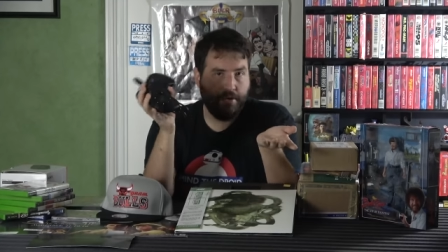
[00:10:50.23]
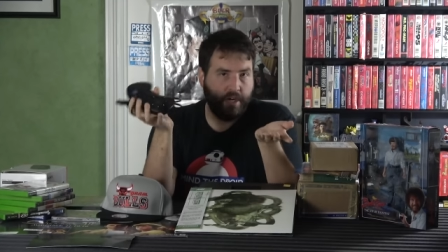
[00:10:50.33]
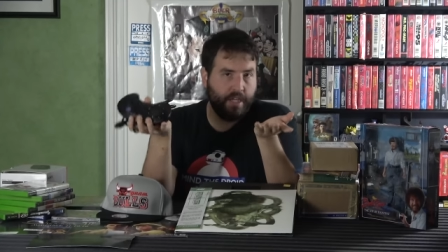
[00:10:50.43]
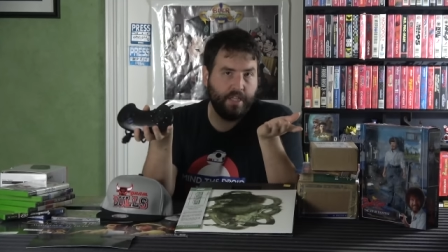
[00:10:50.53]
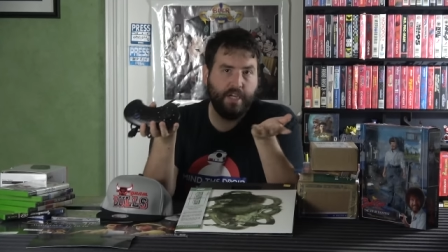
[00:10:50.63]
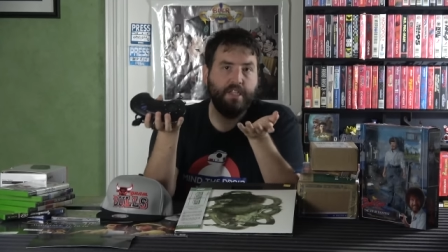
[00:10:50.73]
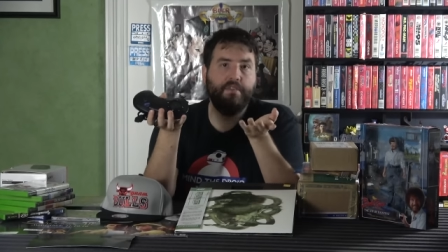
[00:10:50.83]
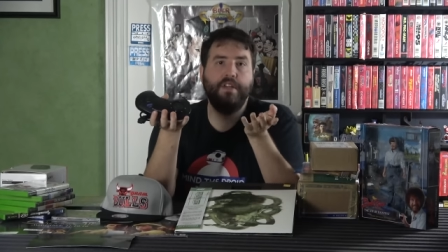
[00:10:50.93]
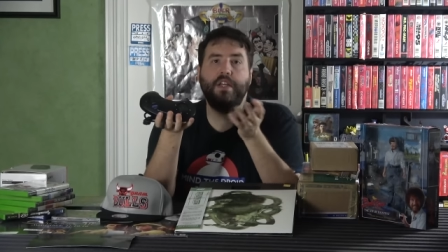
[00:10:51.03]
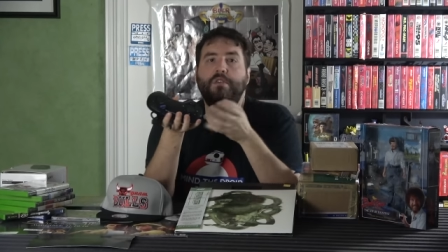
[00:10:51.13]
Oregon that I did
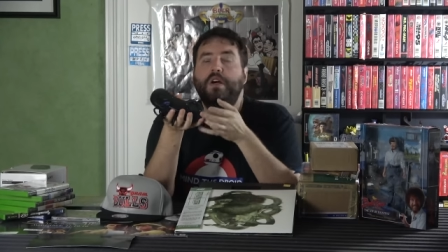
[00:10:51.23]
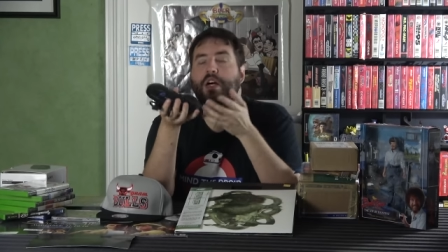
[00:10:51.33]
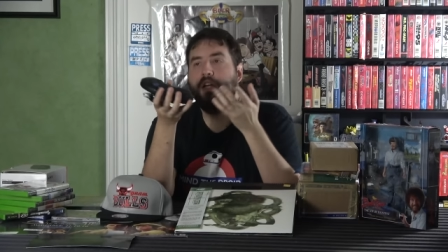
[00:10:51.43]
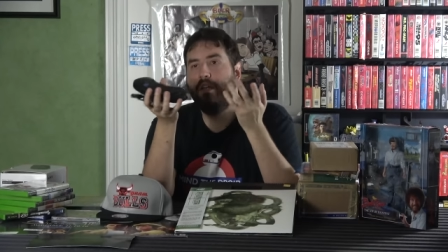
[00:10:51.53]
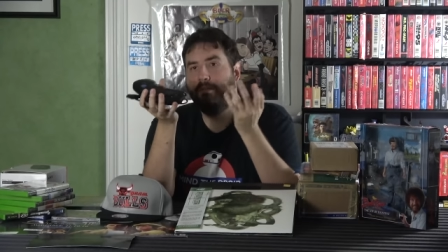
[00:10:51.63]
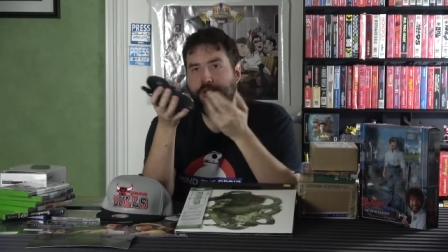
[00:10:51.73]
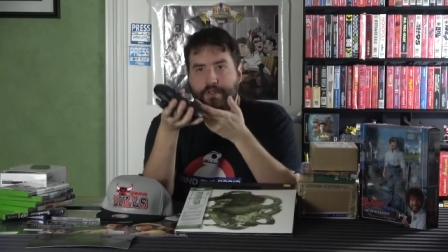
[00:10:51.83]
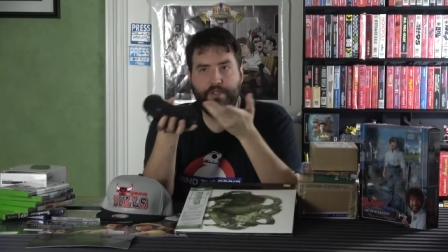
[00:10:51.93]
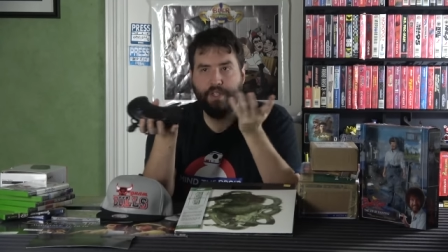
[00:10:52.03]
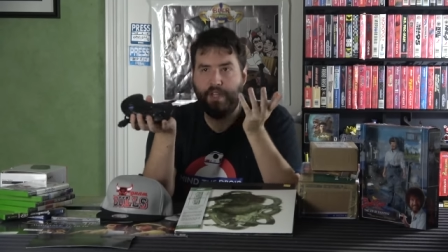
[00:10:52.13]
a video on. I'm sure
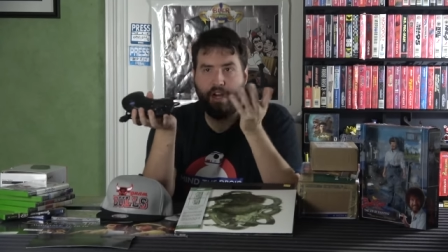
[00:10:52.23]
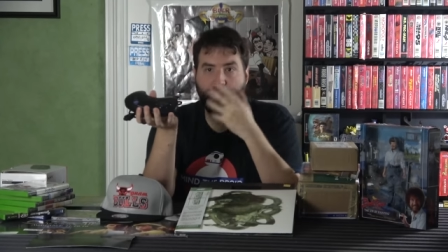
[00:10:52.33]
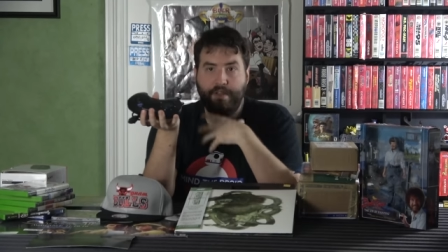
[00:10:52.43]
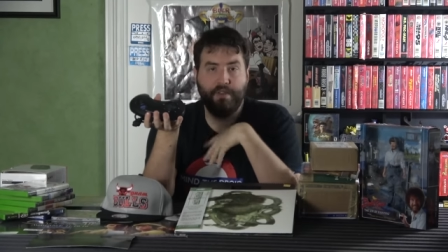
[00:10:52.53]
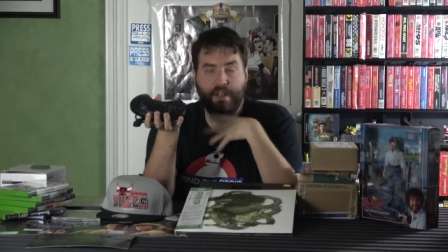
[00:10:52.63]
you've seen a lot of my.